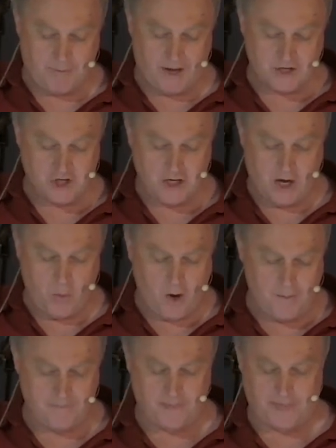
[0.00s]
But do you know
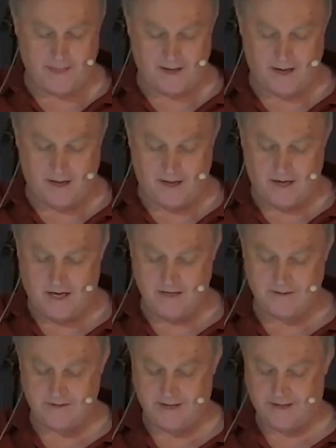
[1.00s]
what? I
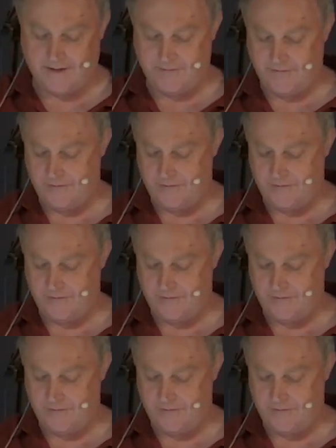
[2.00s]
think